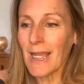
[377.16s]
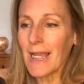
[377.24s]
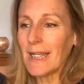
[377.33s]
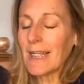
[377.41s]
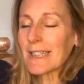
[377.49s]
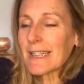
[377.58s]

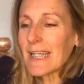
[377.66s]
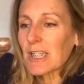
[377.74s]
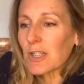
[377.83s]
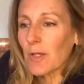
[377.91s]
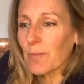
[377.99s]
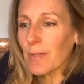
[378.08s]
let's take
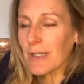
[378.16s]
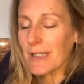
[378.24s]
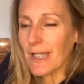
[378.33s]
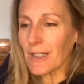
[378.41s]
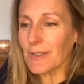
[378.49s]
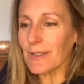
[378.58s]
some
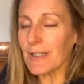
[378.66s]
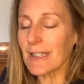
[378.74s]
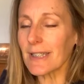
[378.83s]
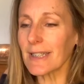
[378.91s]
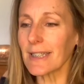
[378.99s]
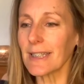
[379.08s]

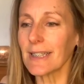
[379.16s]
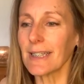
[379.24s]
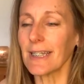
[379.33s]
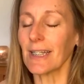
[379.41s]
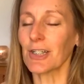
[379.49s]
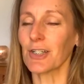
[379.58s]
circles
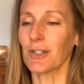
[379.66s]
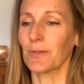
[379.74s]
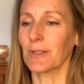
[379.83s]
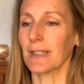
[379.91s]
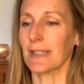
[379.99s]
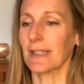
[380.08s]
in our
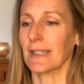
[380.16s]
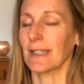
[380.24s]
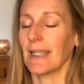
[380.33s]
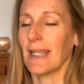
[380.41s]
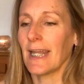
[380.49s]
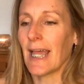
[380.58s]
shoulders.
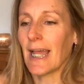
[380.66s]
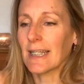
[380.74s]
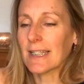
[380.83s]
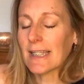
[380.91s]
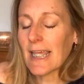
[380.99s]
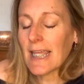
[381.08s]
Inhale
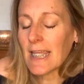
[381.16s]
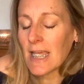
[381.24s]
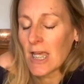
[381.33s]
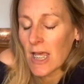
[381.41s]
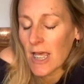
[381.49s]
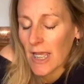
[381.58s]
as they
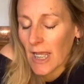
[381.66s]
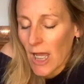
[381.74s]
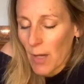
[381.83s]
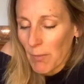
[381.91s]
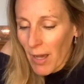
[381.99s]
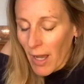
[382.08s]

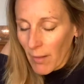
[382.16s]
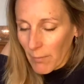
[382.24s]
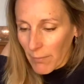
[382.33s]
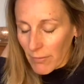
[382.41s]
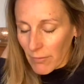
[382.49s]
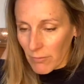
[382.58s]
come up,
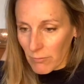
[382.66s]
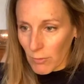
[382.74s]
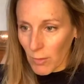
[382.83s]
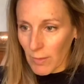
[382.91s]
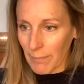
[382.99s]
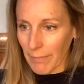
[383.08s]

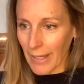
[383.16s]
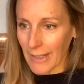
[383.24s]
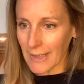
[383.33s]
rolling back and